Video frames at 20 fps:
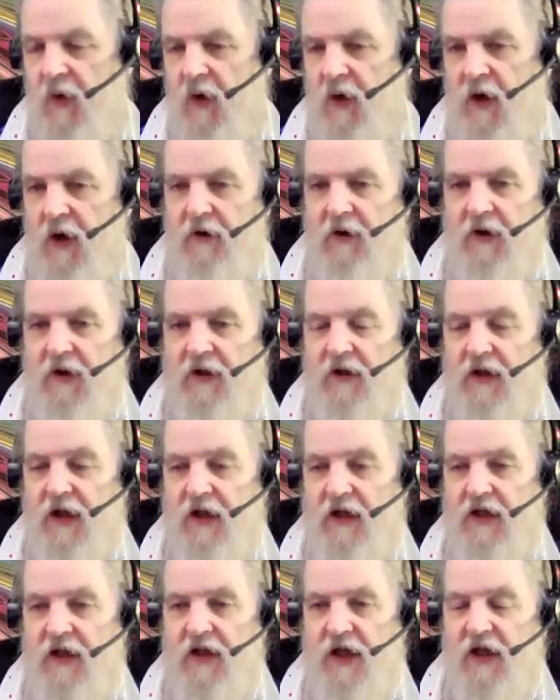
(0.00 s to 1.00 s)
All right.
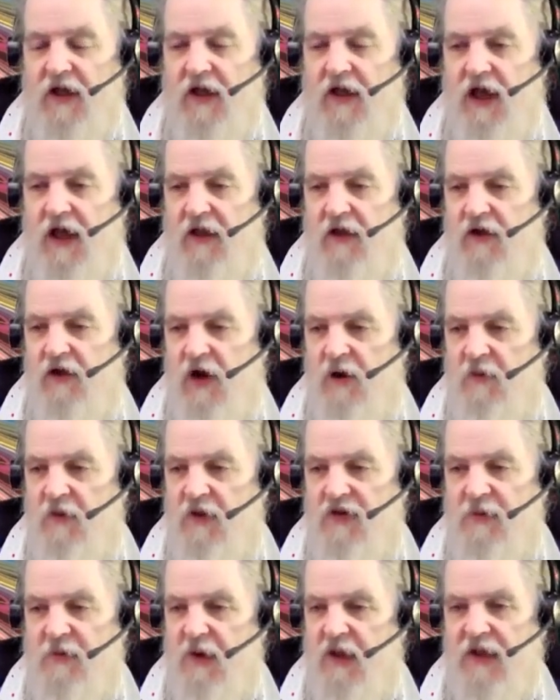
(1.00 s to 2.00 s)
Any other
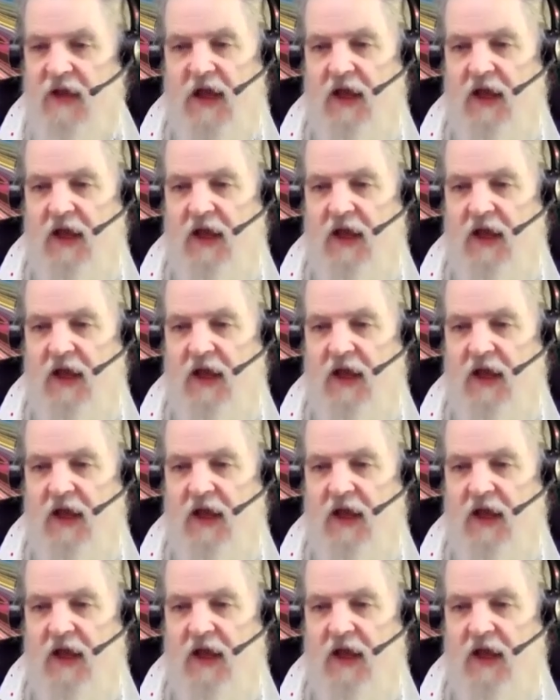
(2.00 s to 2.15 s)
comments about